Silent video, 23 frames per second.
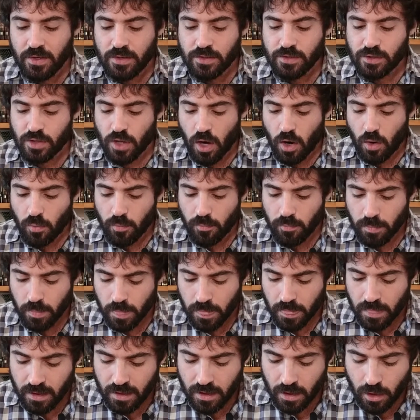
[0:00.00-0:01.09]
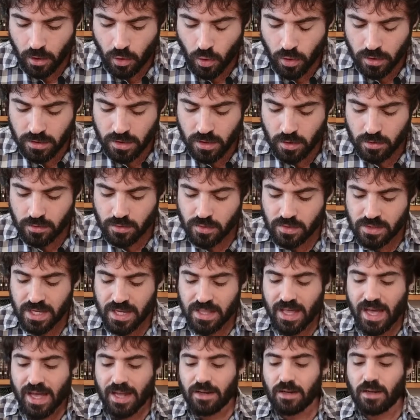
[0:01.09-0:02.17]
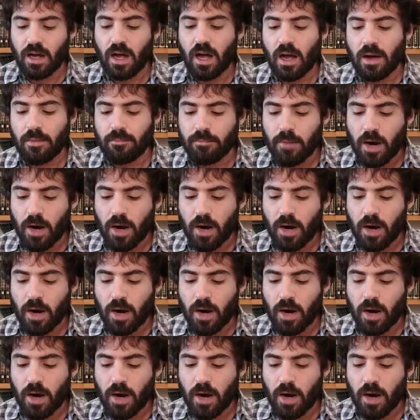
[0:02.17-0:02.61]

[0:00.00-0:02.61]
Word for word: So, according to those who say that uh,